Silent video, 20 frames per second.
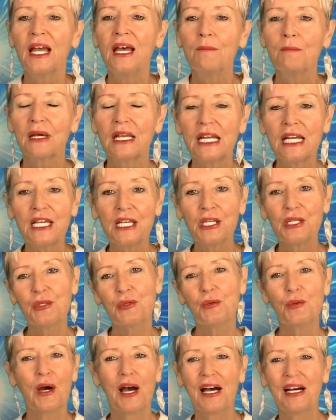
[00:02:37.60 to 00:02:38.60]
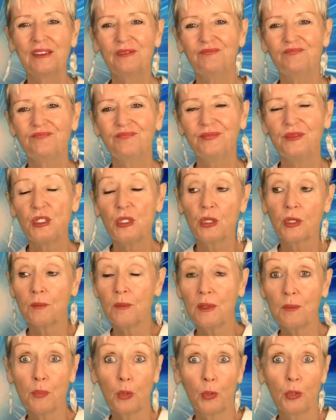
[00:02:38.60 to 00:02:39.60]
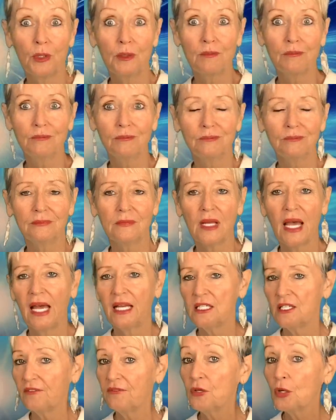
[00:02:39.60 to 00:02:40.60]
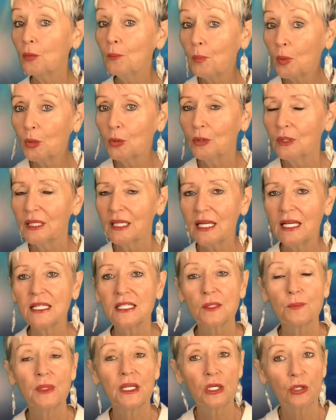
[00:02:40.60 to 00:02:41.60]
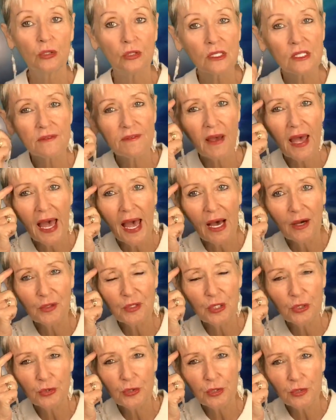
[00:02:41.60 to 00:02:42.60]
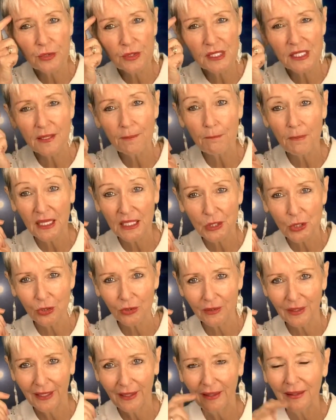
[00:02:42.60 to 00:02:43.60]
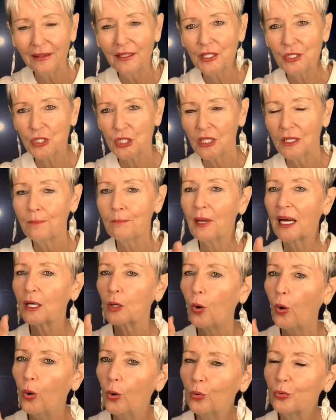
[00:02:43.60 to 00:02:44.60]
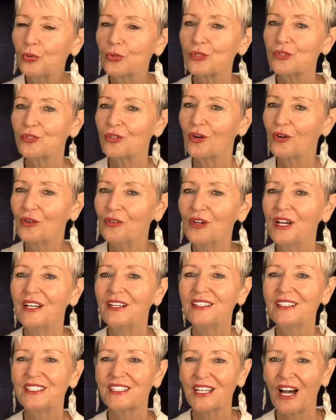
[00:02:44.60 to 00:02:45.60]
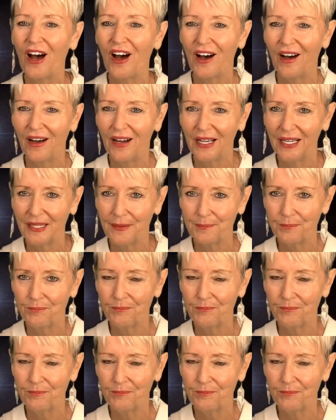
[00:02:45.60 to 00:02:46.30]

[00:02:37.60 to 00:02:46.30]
But here you are. You can be bored, and if you're bored, it's because of how you're using mental energy, but also time.